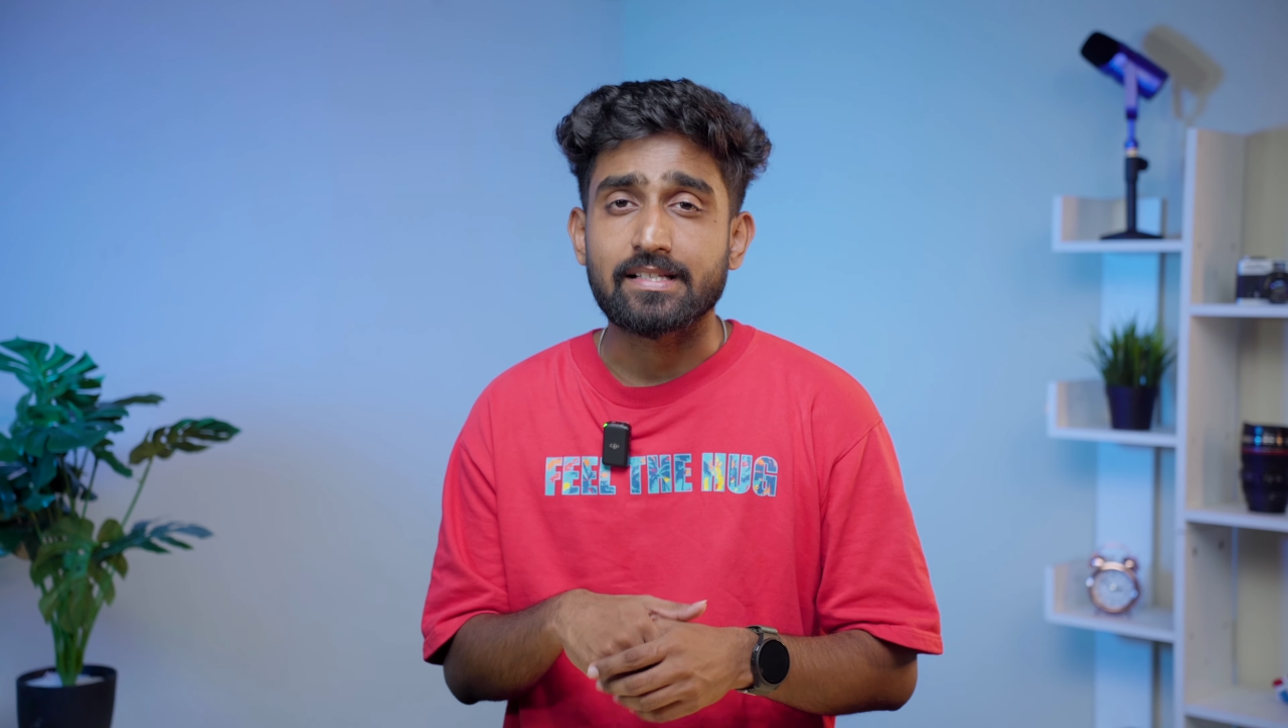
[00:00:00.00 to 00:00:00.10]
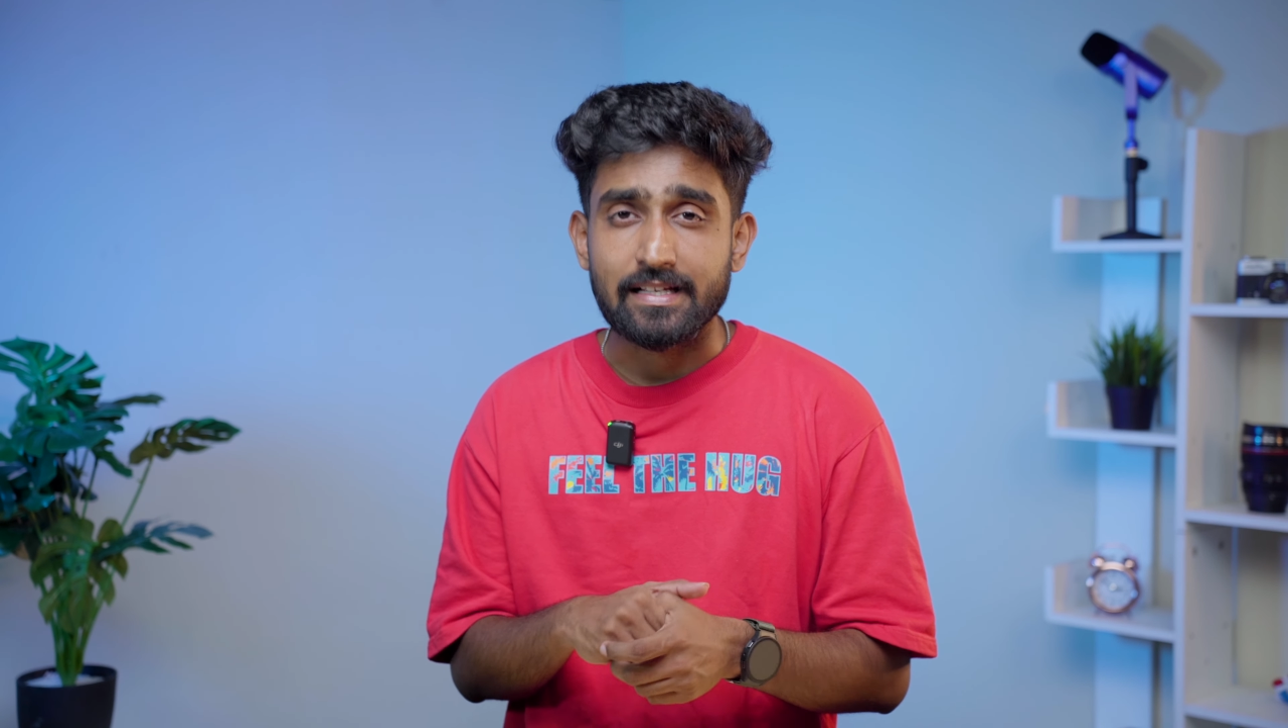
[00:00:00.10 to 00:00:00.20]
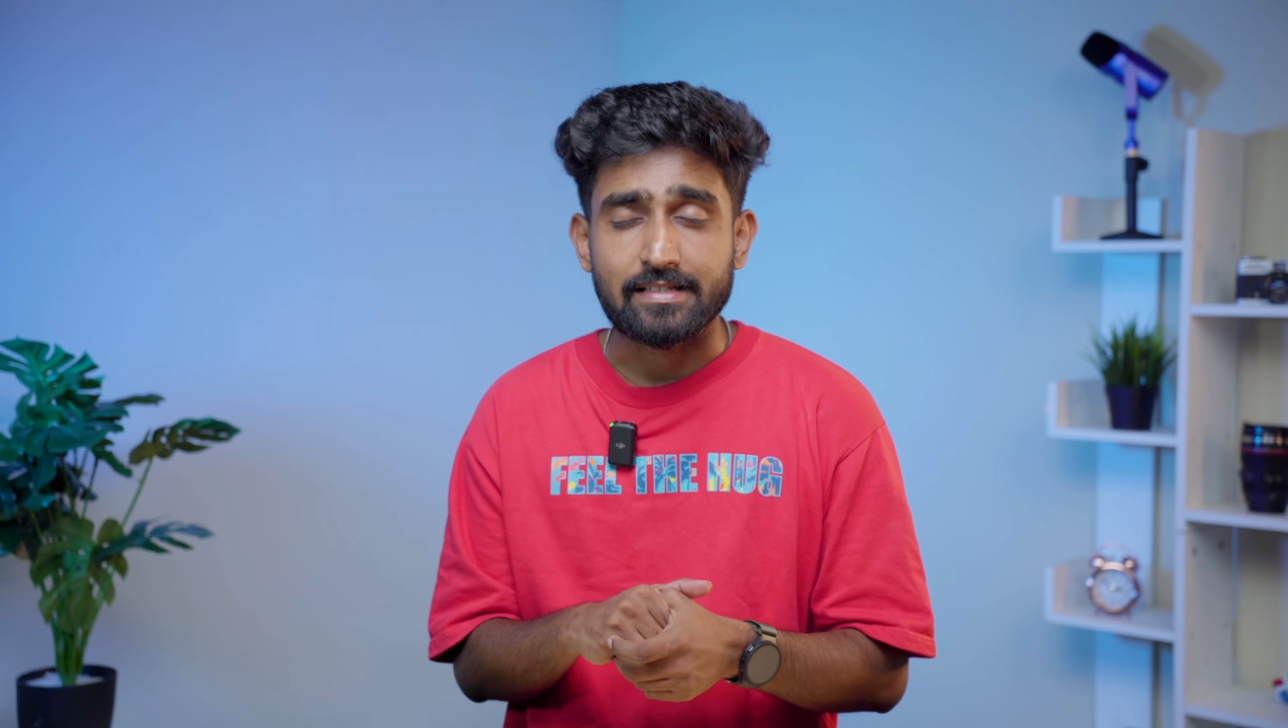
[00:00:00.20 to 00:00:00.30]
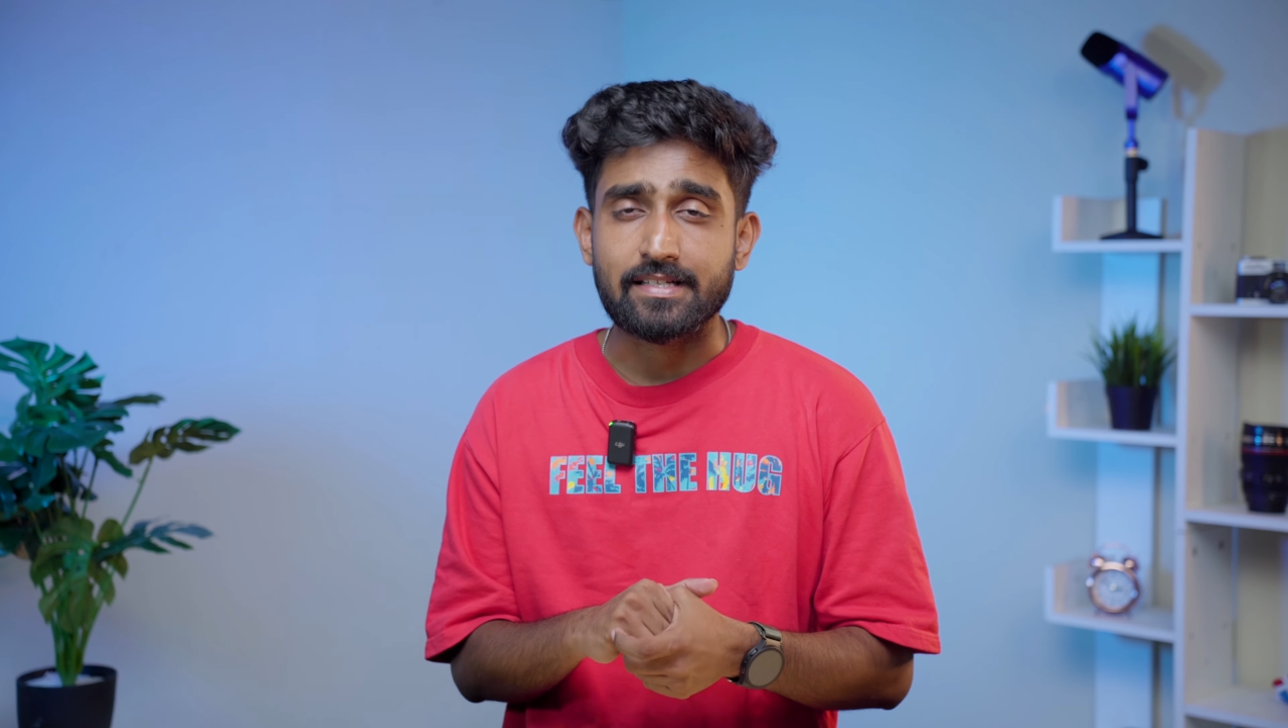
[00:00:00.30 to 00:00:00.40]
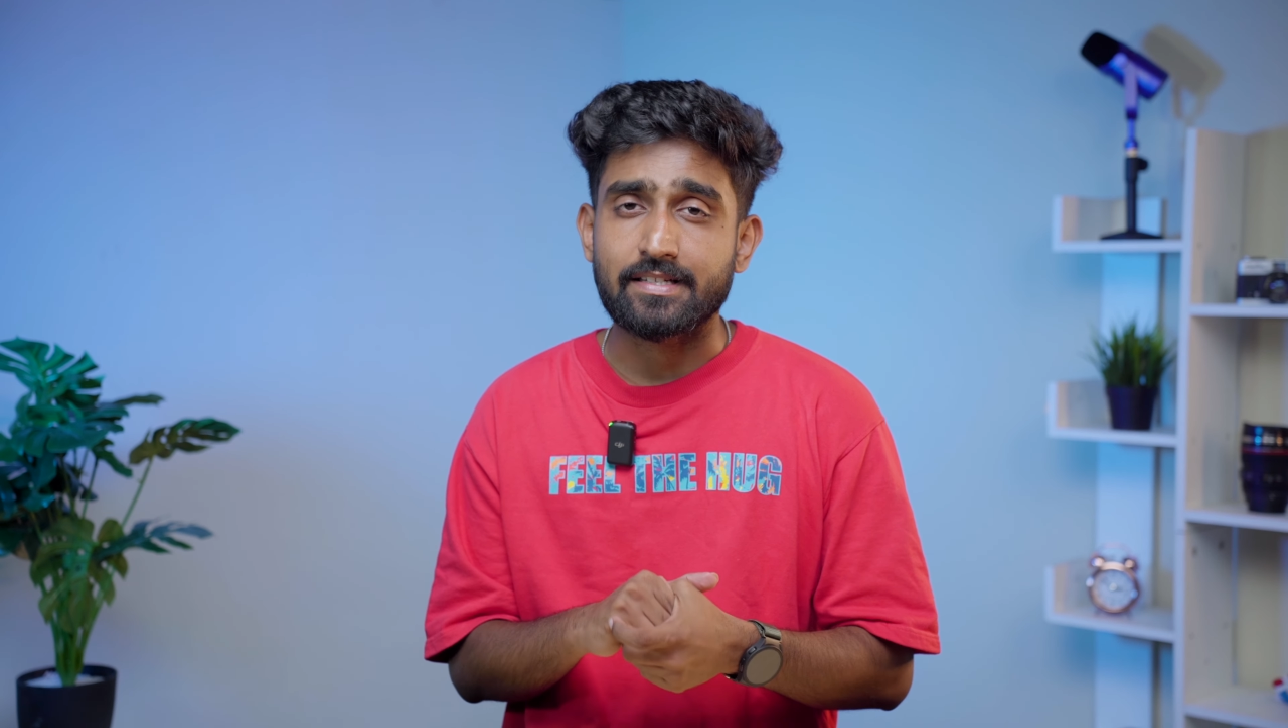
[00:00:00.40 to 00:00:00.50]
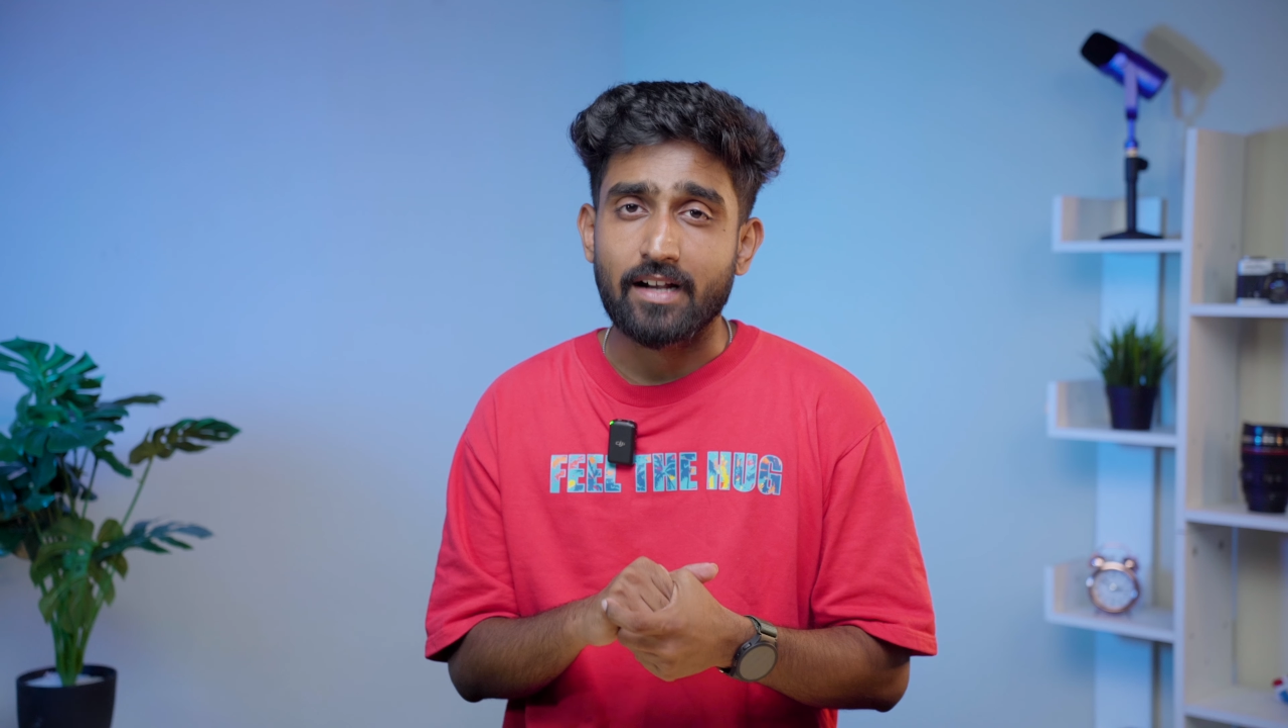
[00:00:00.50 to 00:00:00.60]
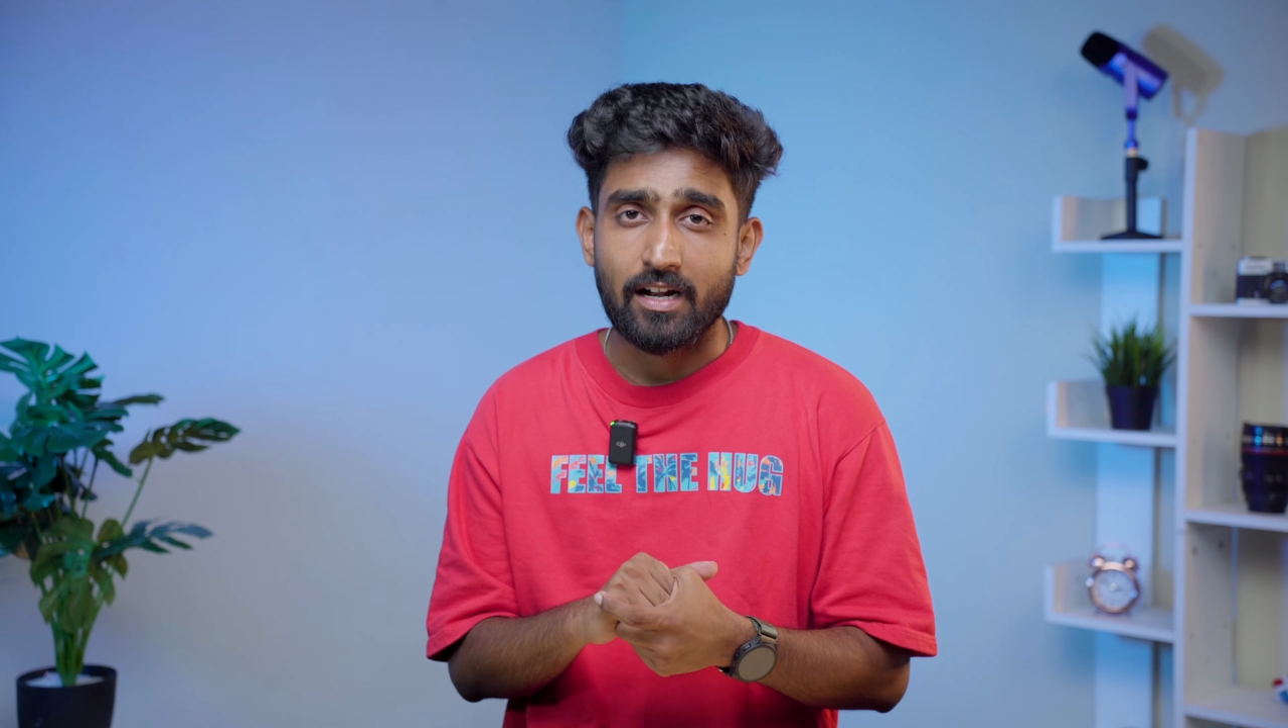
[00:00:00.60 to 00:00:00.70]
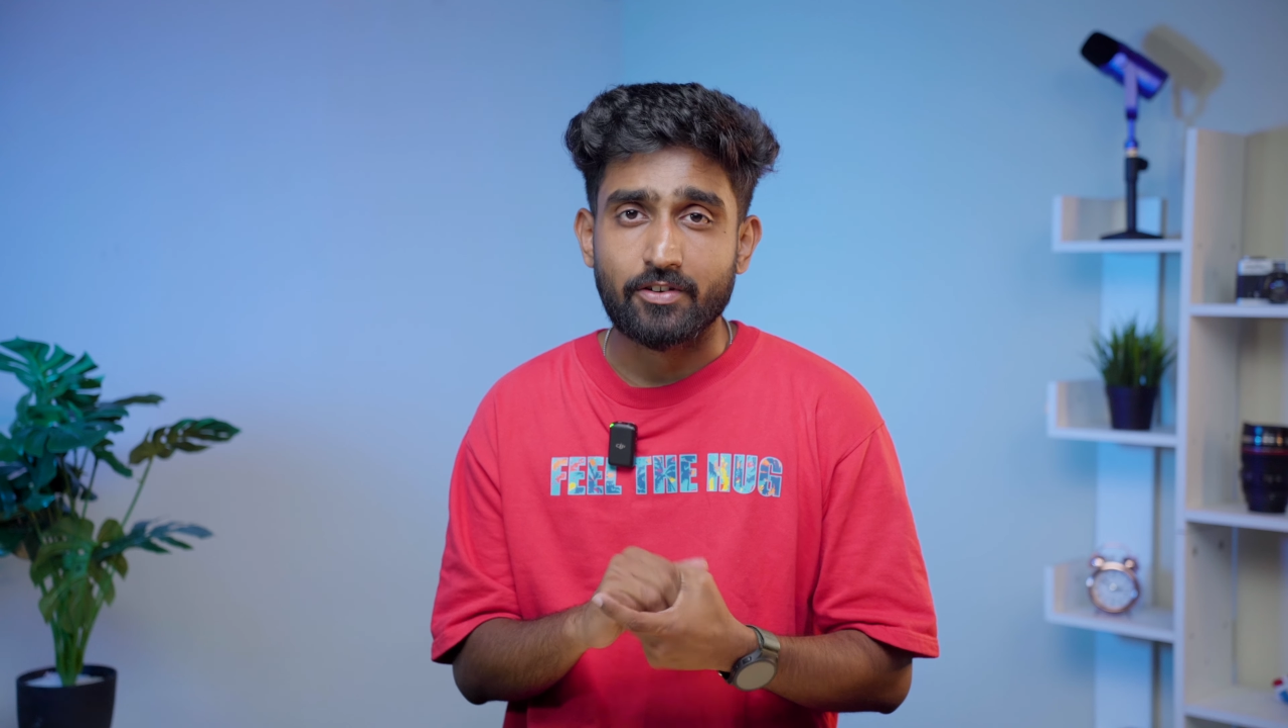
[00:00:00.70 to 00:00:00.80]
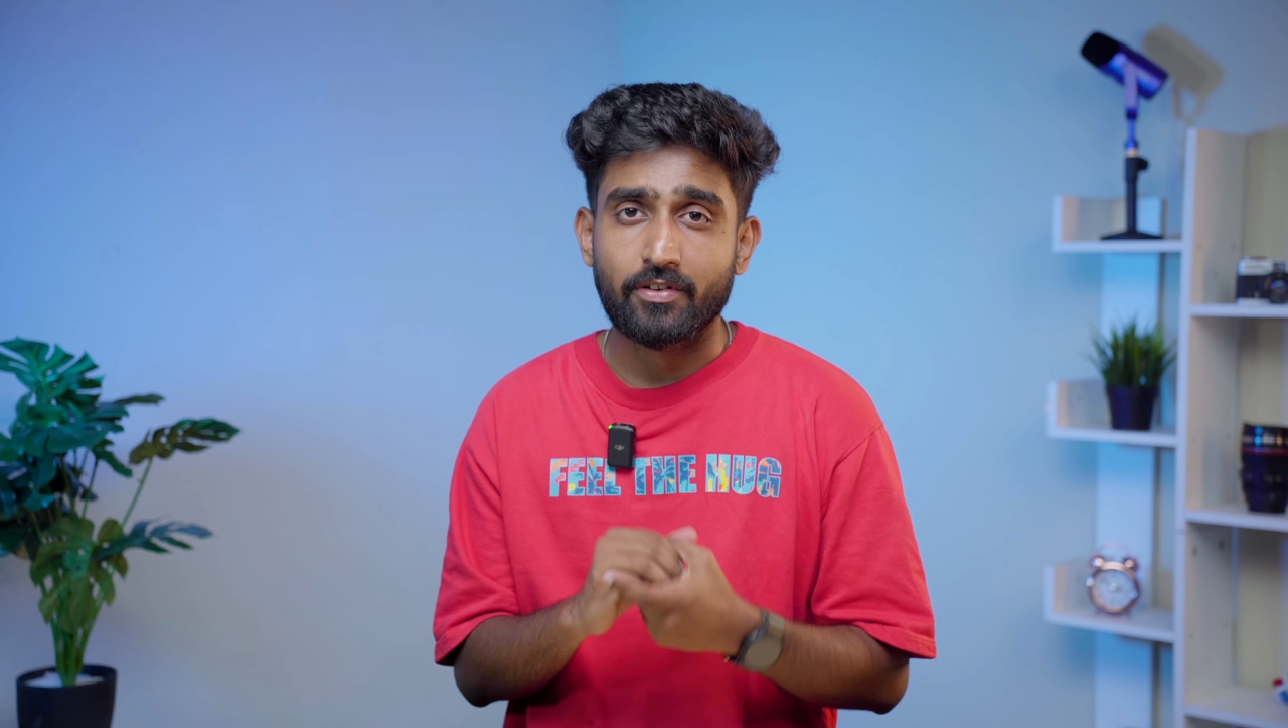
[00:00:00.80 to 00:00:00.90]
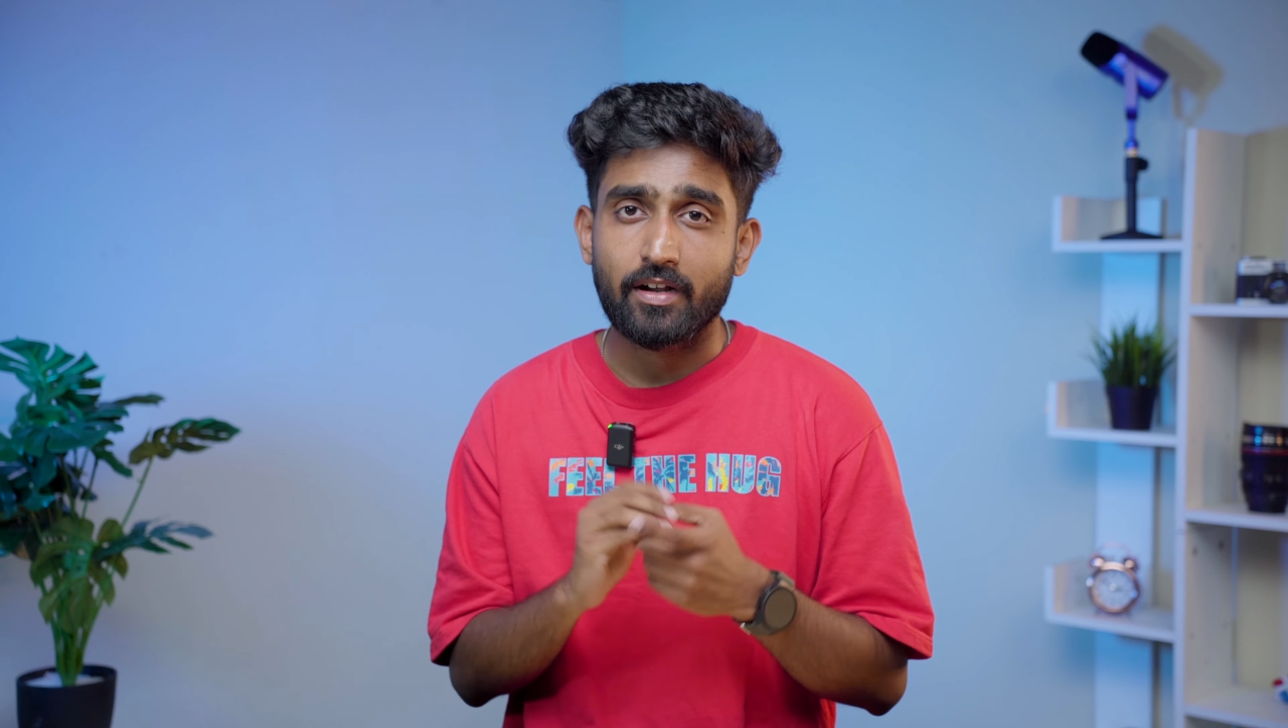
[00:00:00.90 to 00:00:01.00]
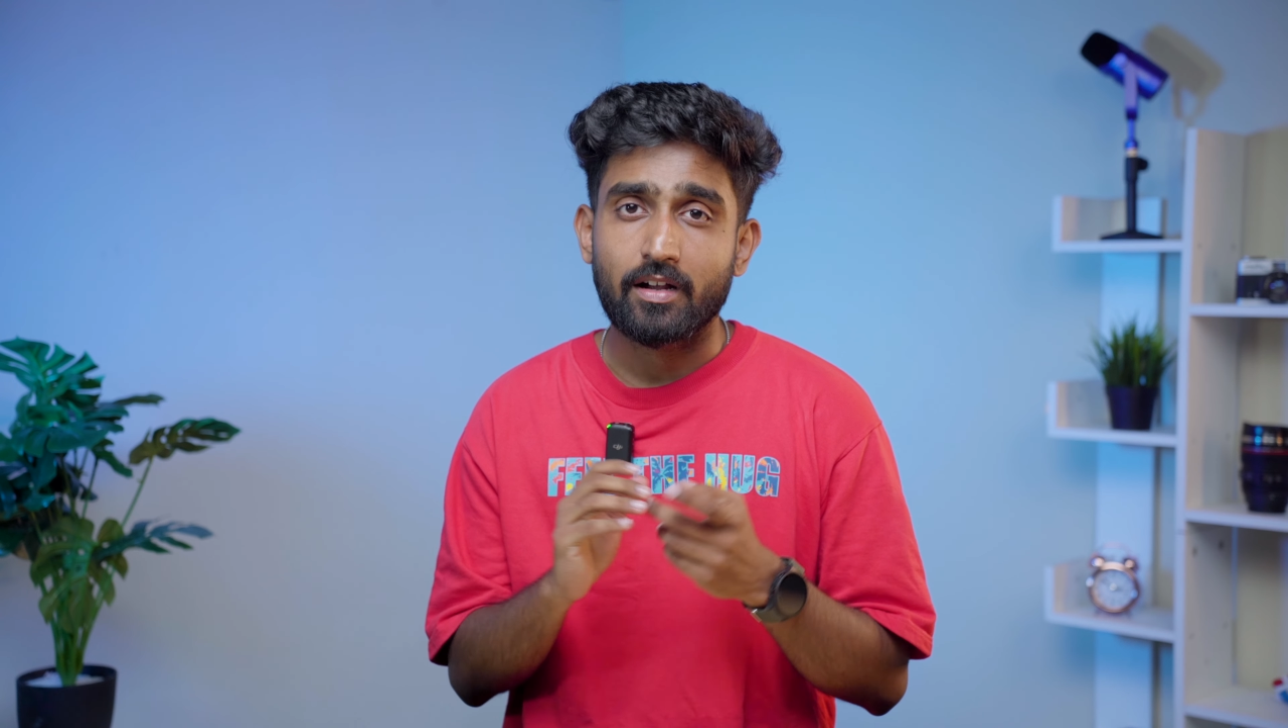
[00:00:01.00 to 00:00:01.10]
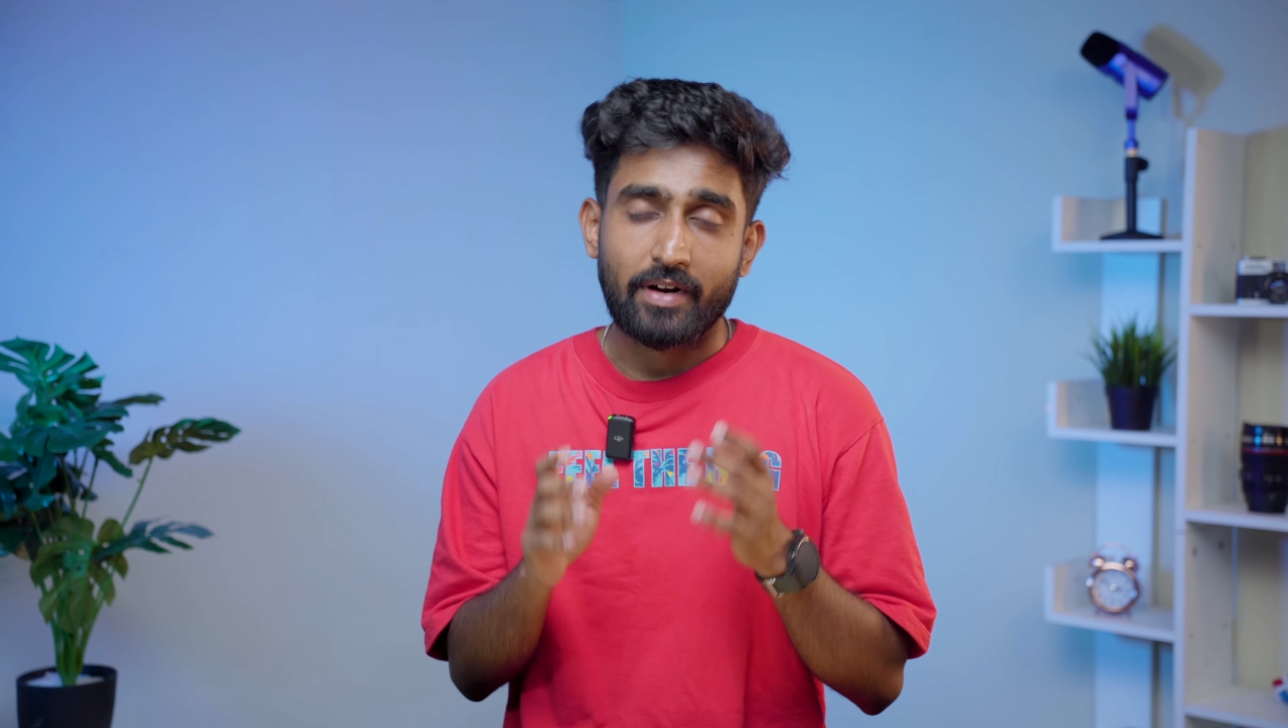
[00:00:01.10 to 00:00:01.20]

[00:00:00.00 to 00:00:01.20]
Z60 Ultra